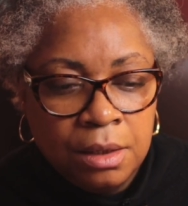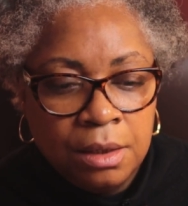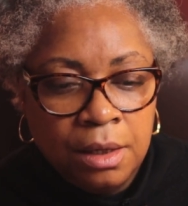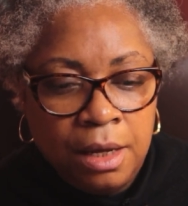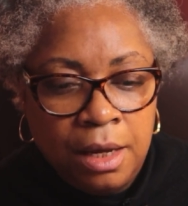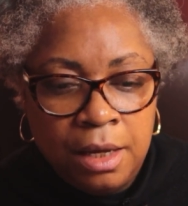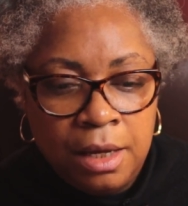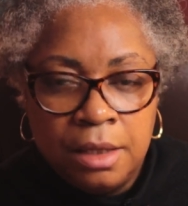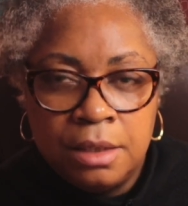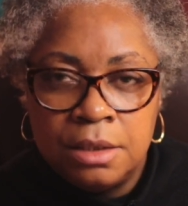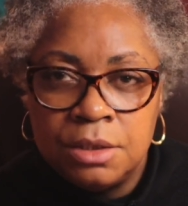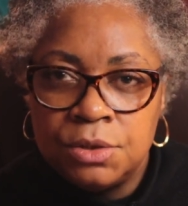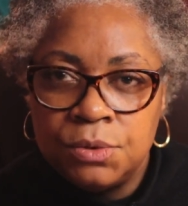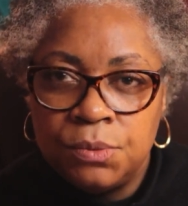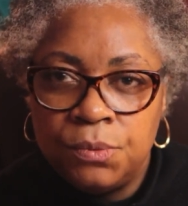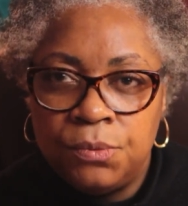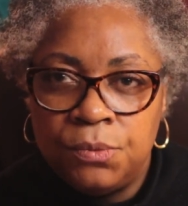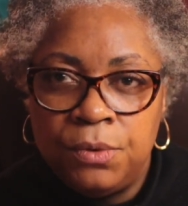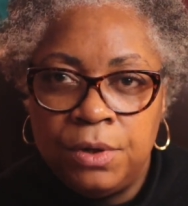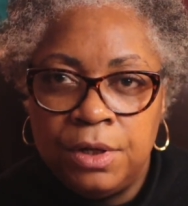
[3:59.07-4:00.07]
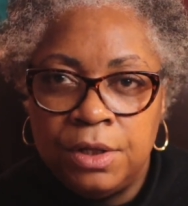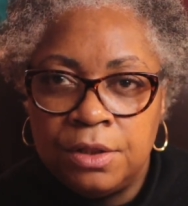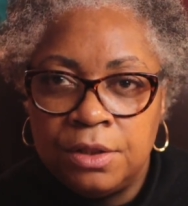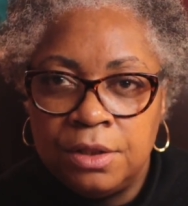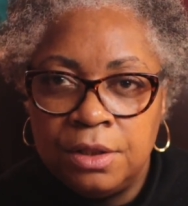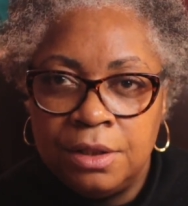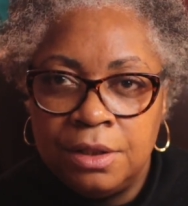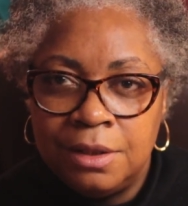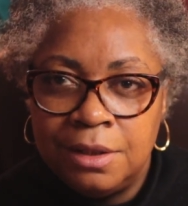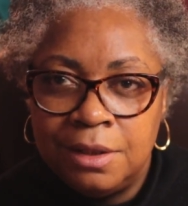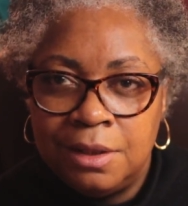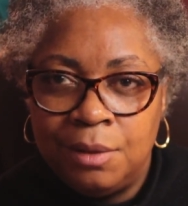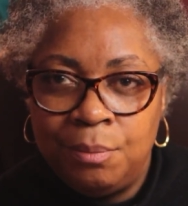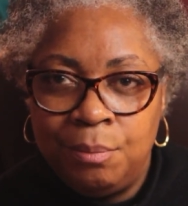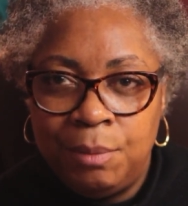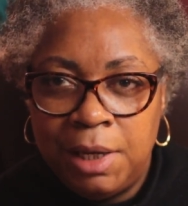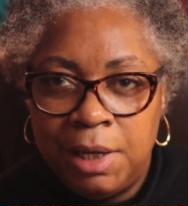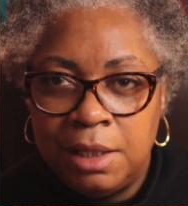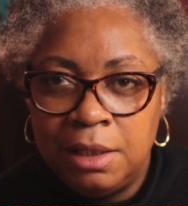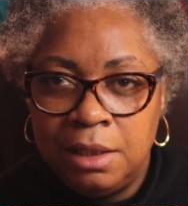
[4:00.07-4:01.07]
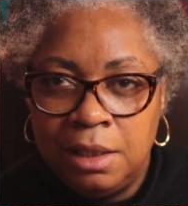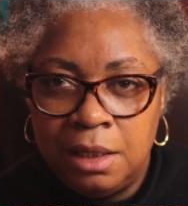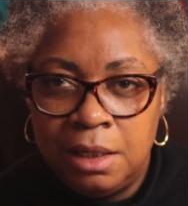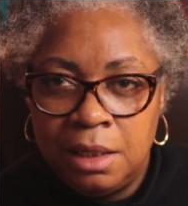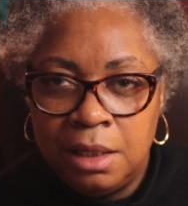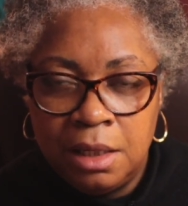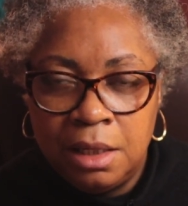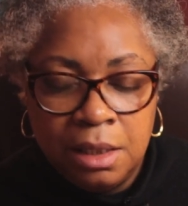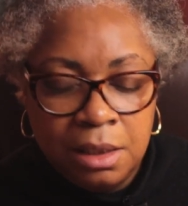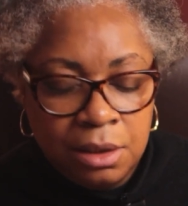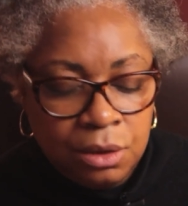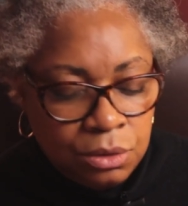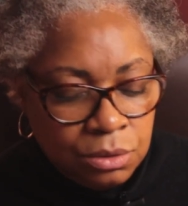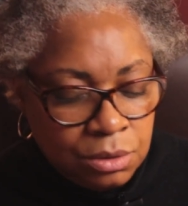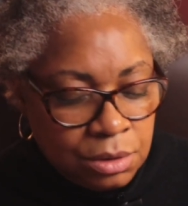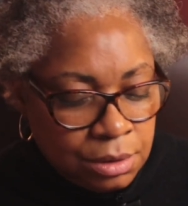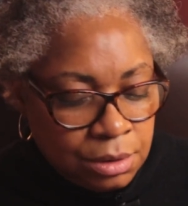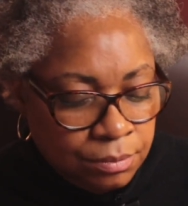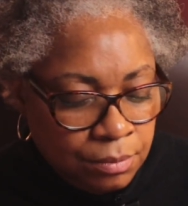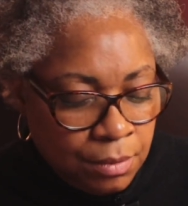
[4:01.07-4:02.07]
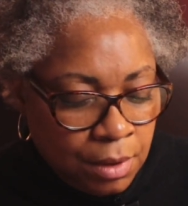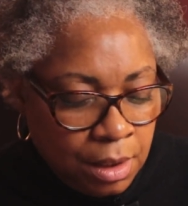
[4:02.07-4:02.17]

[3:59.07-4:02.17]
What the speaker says: has with the man that he kills.